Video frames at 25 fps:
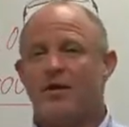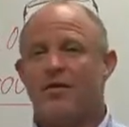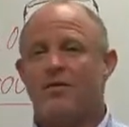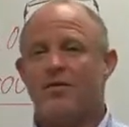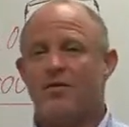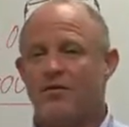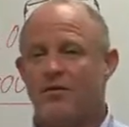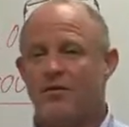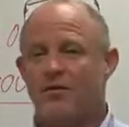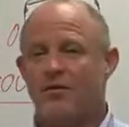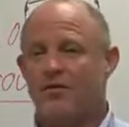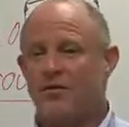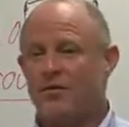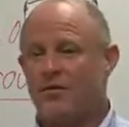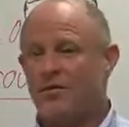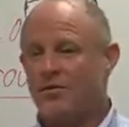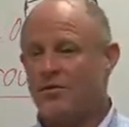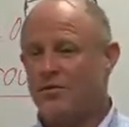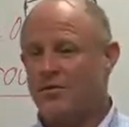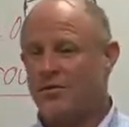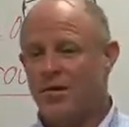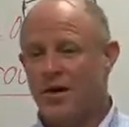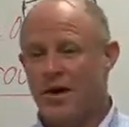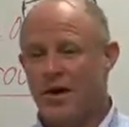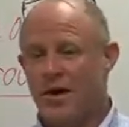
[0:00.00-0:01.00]

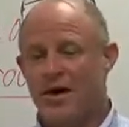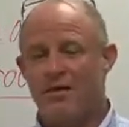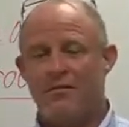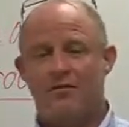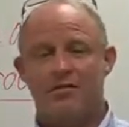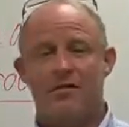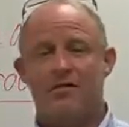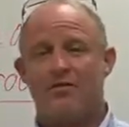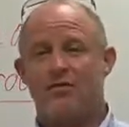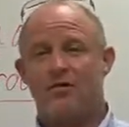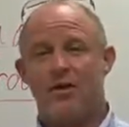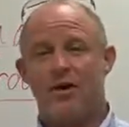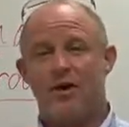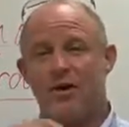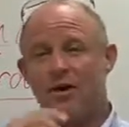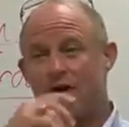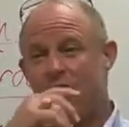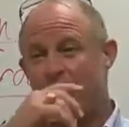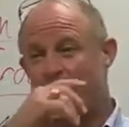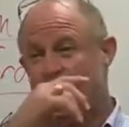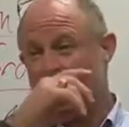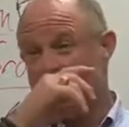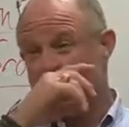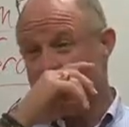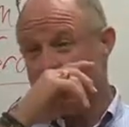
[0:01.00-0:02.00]
Do they have a drink?
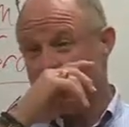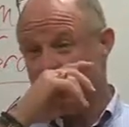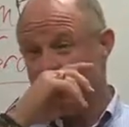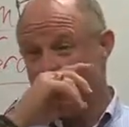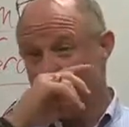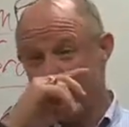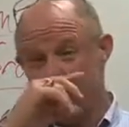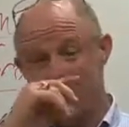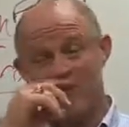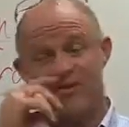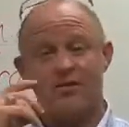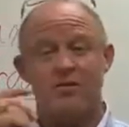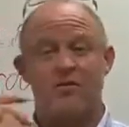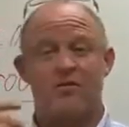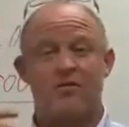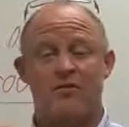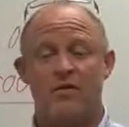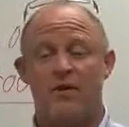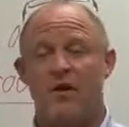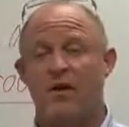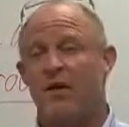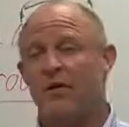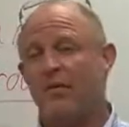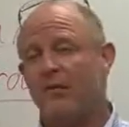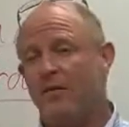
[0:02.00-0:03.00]
If so, where's it
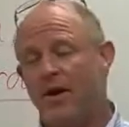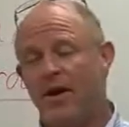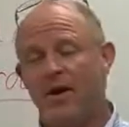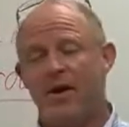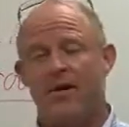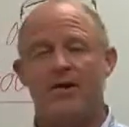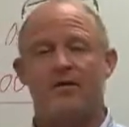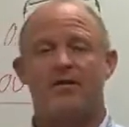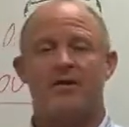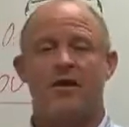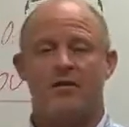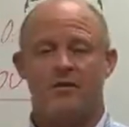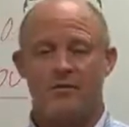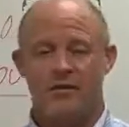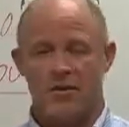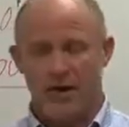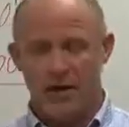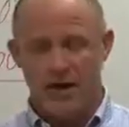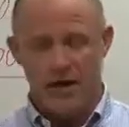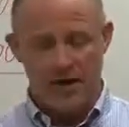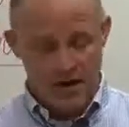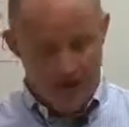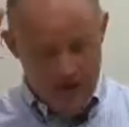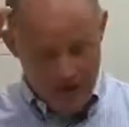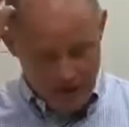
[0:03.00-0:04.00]
from? How can that relate?